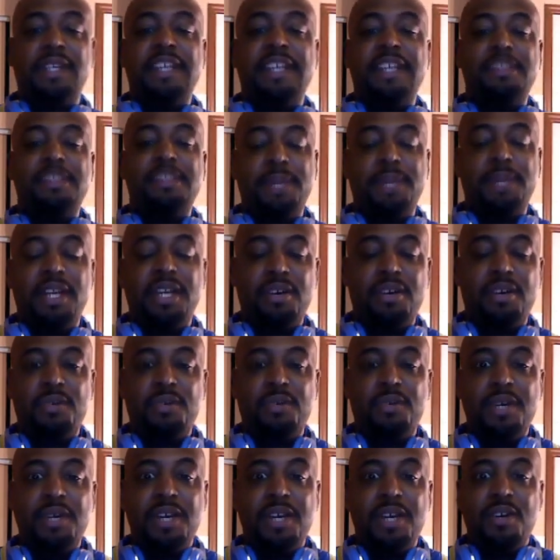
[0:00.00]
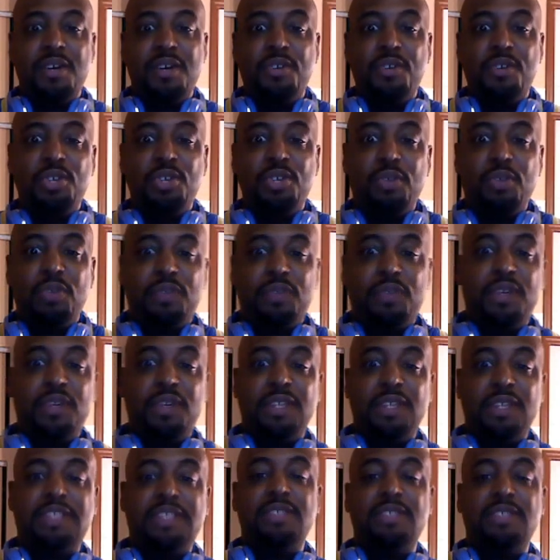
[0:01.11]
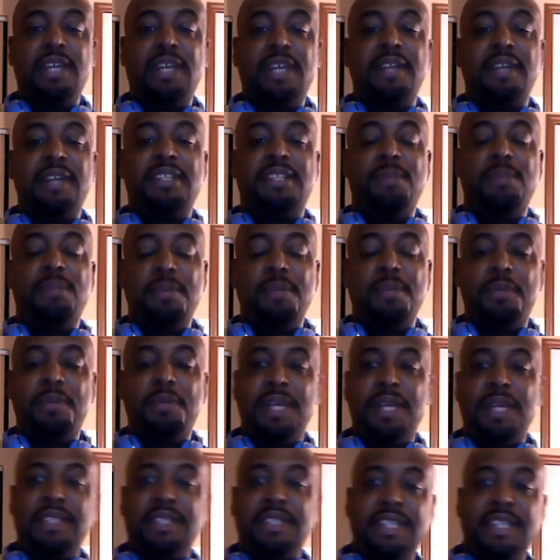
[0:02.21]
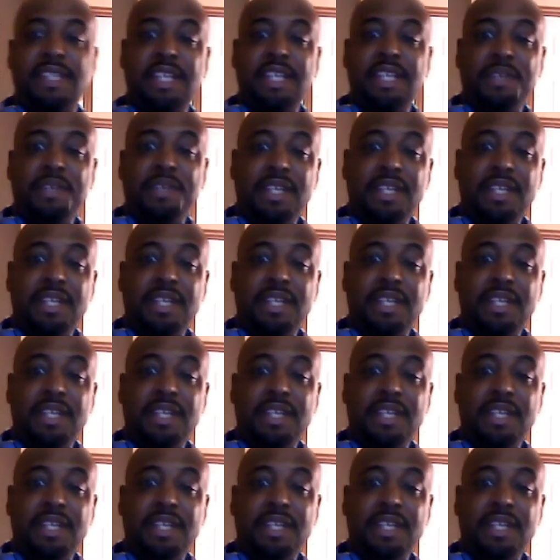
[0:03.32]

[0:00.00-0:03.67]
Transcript: diva mean different things depending on who you refer to.